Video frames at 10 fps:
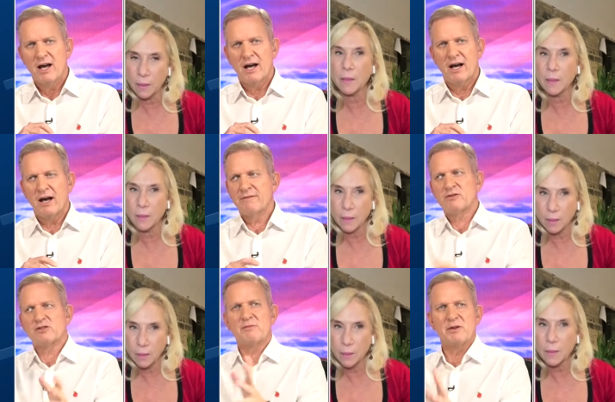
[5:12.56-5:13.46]
Speaker 1: uh, I've
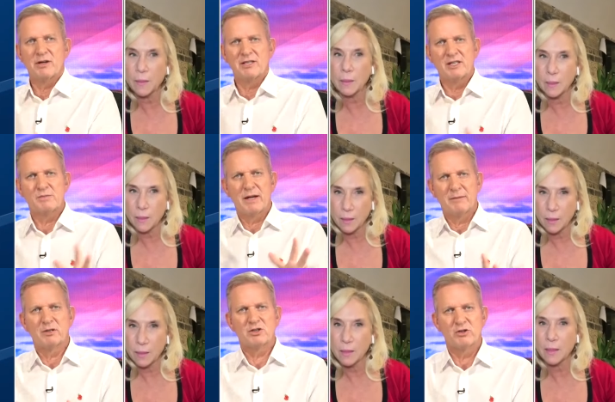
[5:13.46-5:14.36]
got some new ideas, but I'm
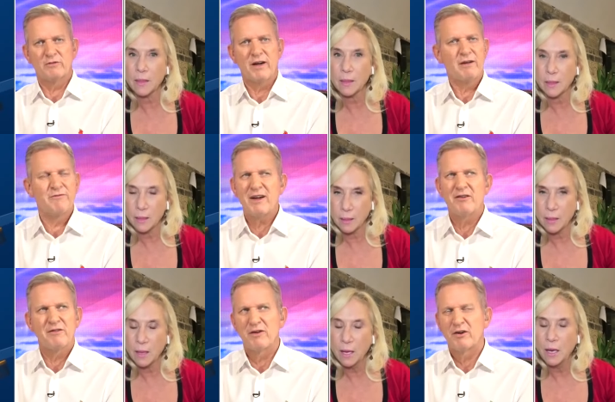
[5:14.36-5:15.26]
not sure if I.
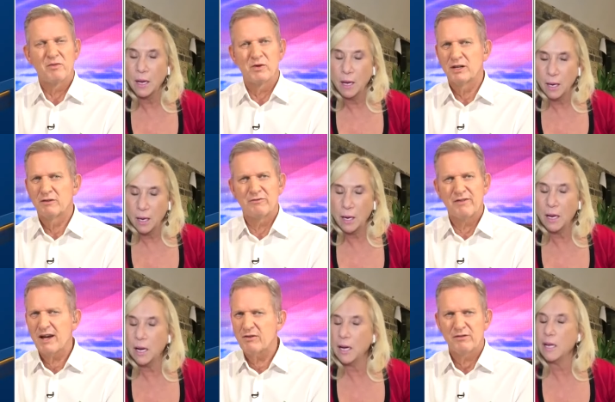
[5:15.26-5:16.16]
Very, very weird.
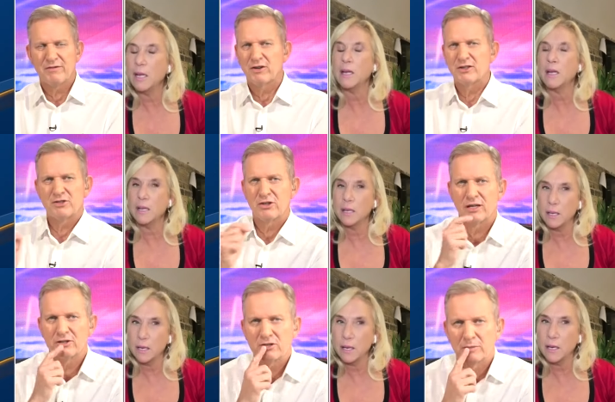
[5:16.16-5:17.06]
Very, very
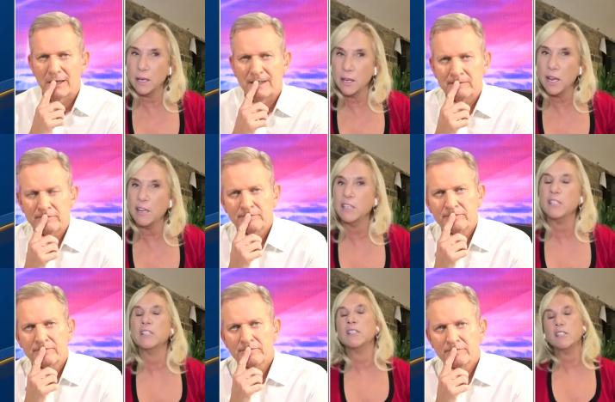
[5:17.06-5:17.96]
strange to me.
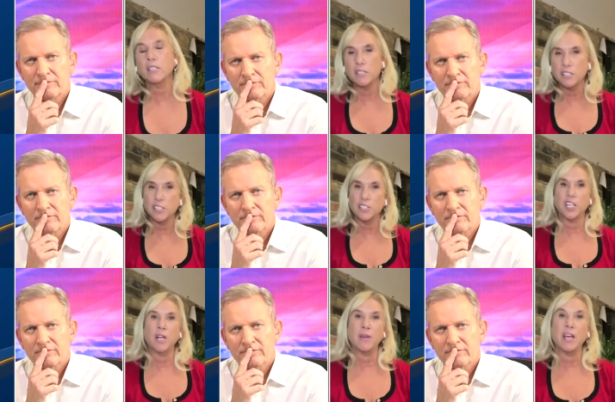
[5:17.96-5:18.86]

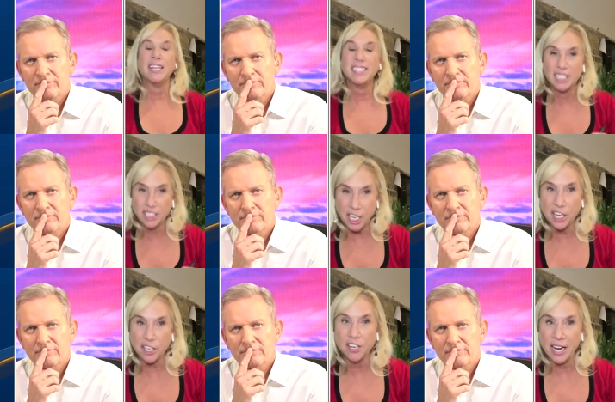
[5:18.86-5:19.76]
Speaker 2: Jeremy, I
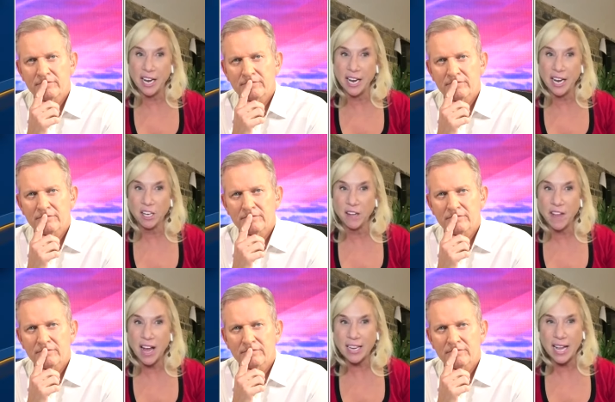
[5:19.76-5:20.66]
share your anger on
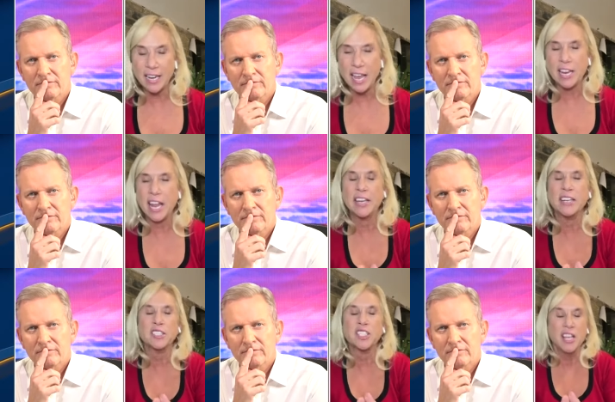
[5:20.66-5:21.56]
that. And, and,
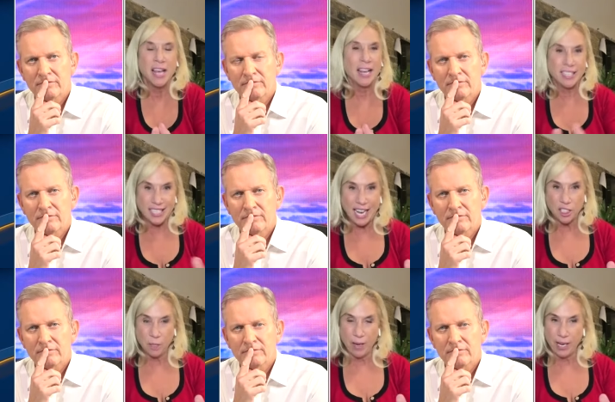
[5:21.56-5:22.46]
and it's
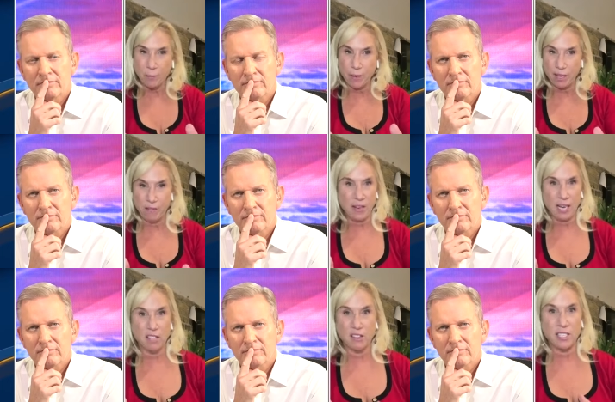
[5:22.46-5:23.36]
exacerbated by the
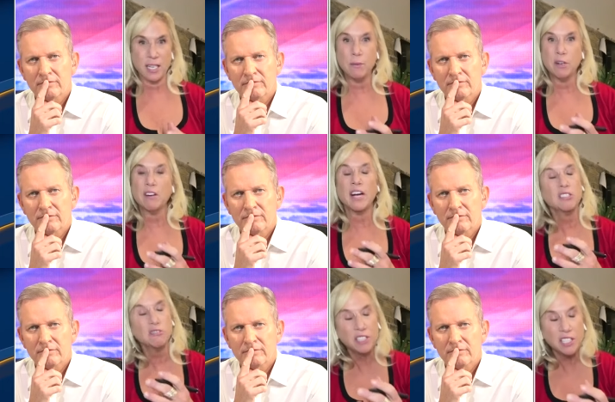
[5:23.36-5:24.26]
fact that the
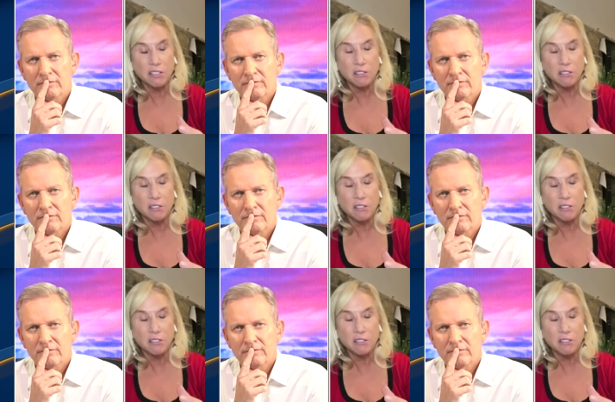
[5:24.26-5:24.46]
Democrats really